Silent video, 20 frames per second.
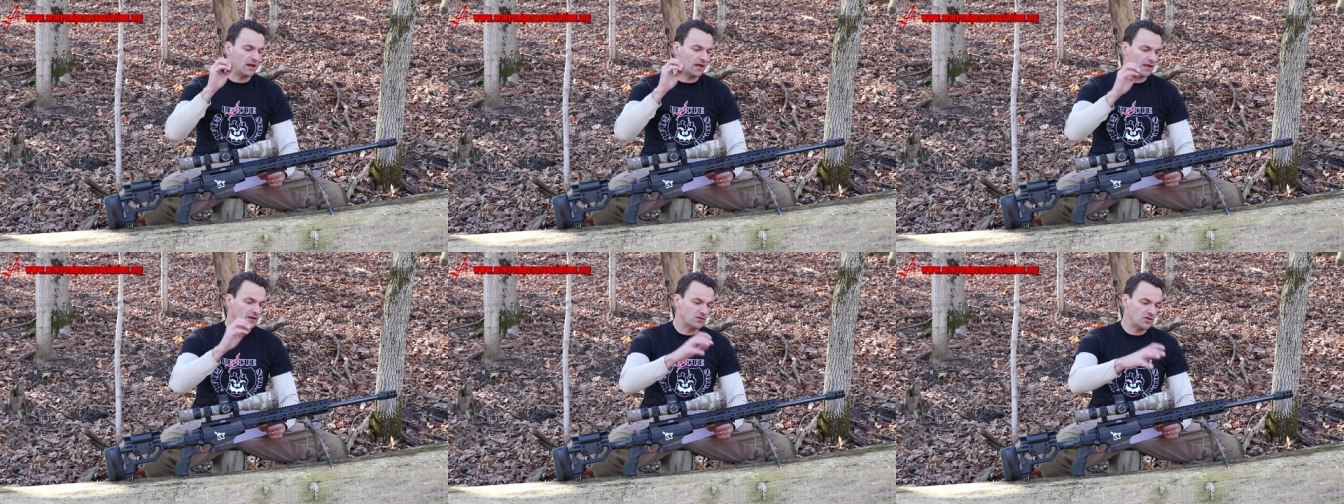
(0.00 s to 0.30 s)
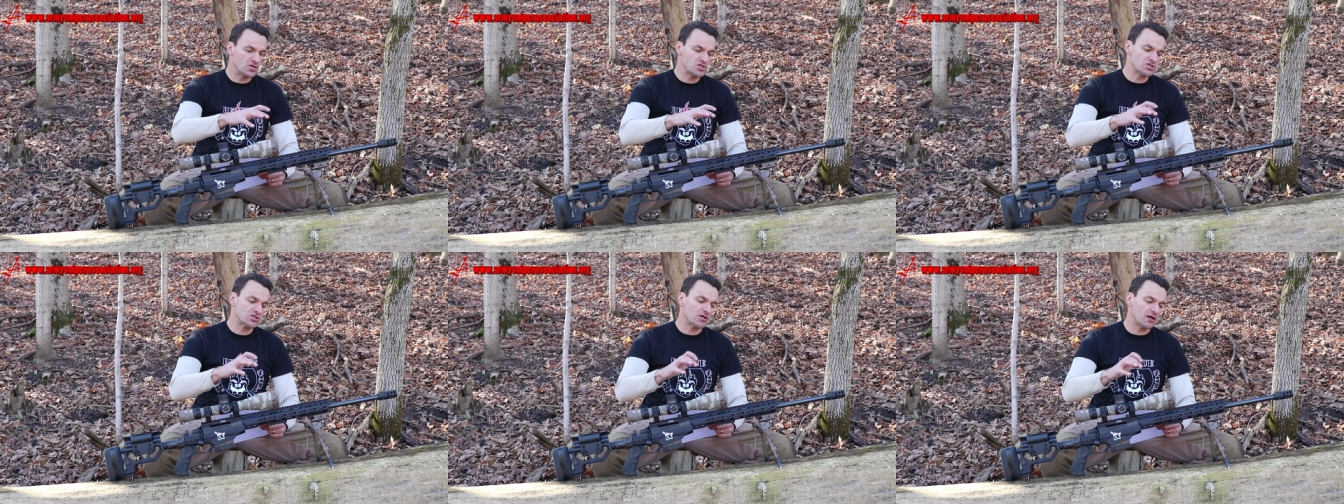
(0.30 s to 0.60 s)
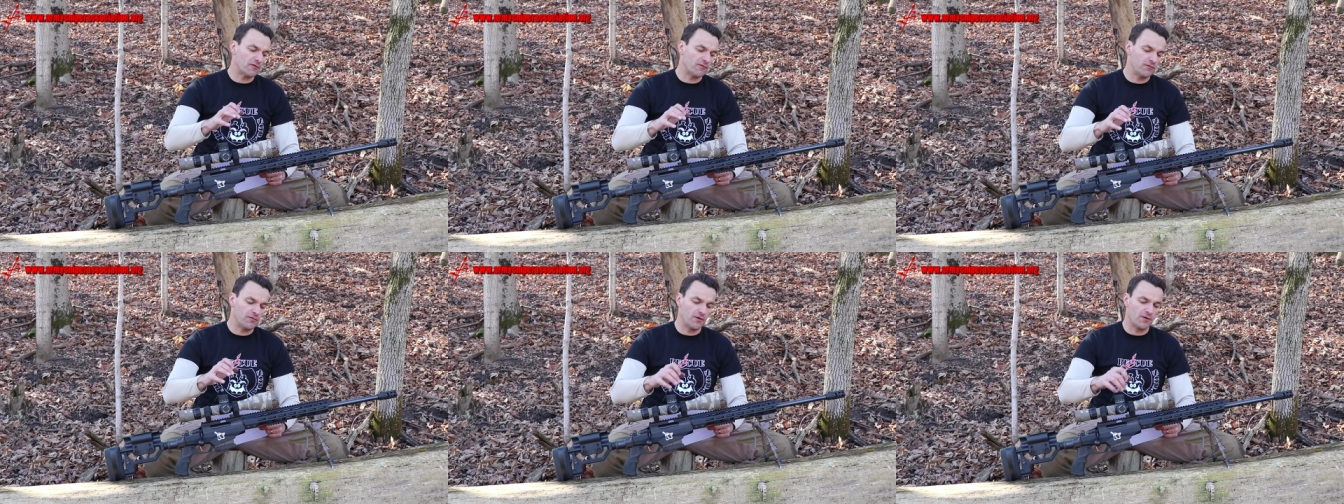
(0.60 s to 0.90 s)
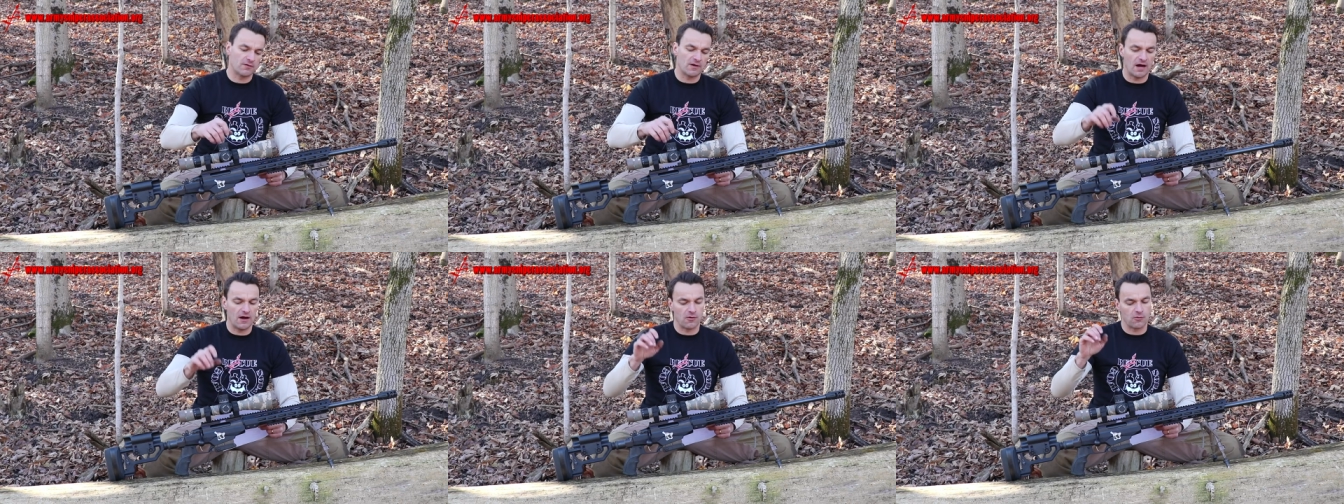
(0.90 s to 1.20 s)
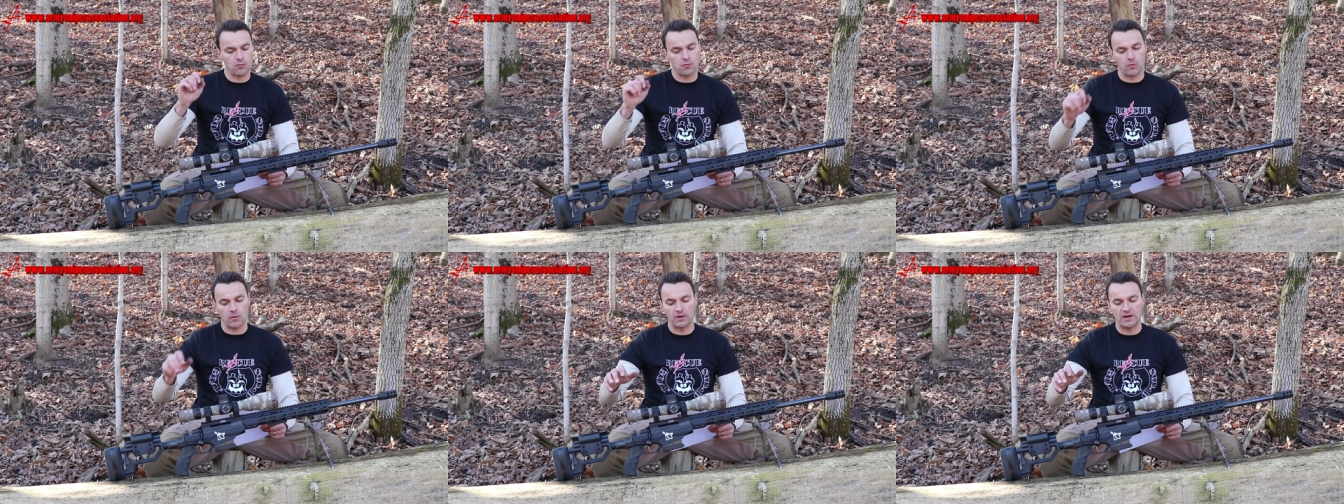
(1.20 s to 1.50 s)
like digital flora
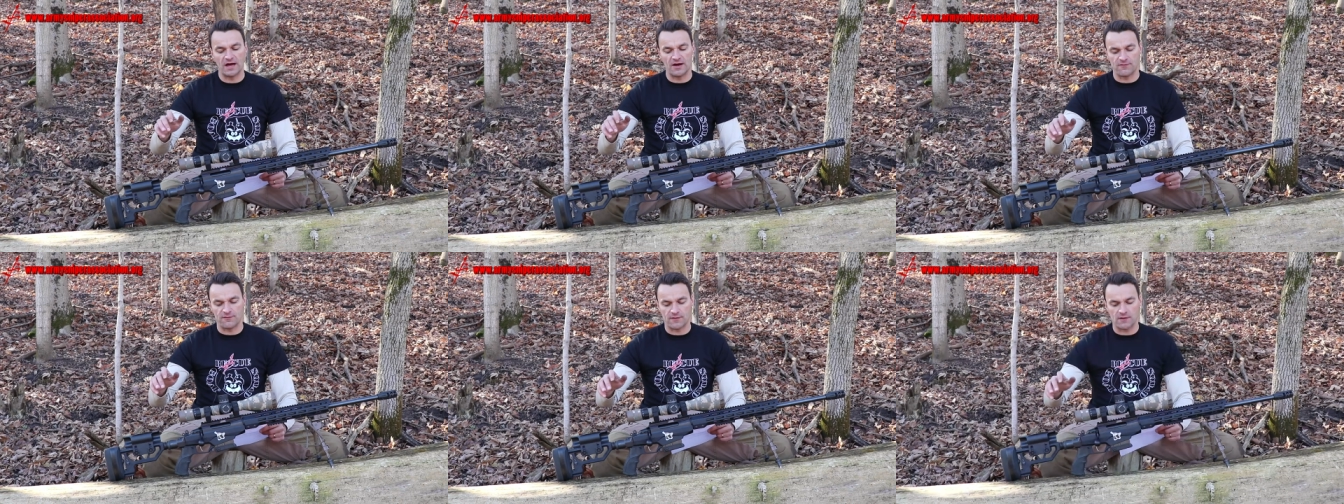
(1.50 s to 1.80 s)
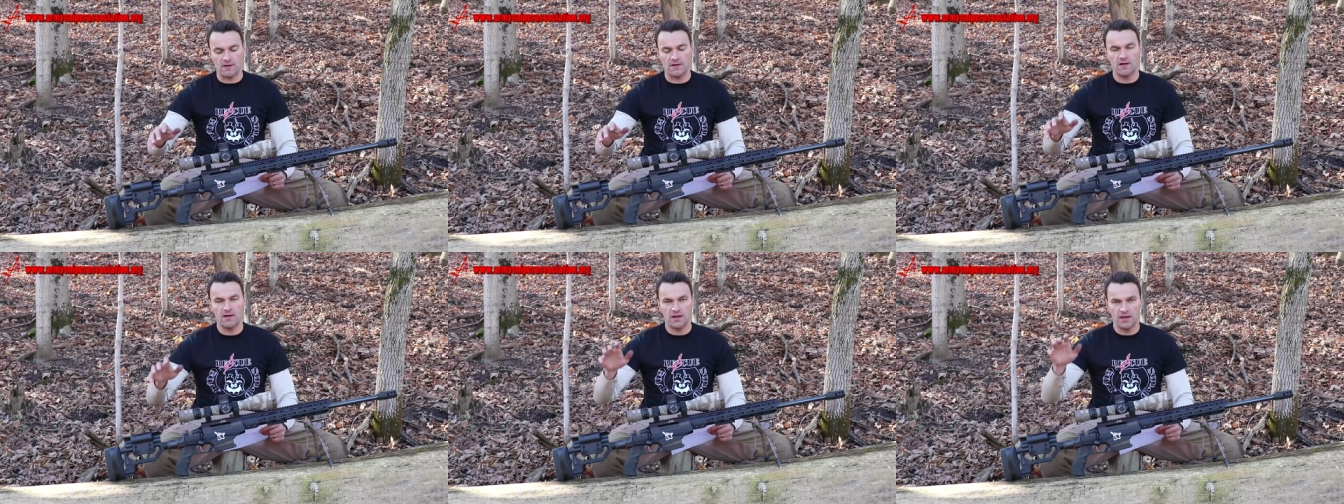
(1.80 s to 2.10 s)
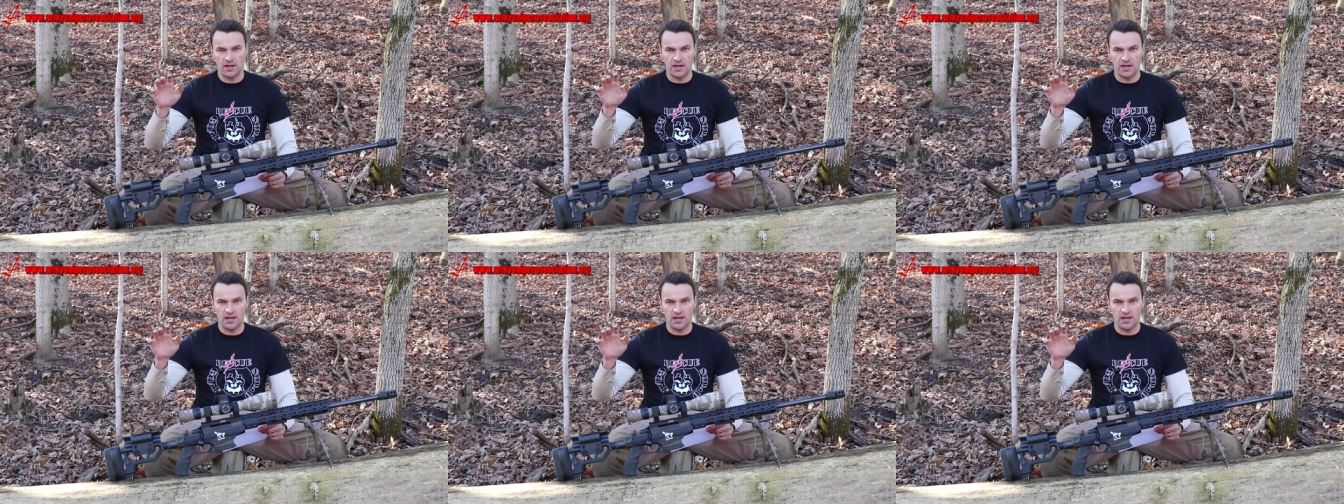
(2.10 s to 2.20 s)
or whatever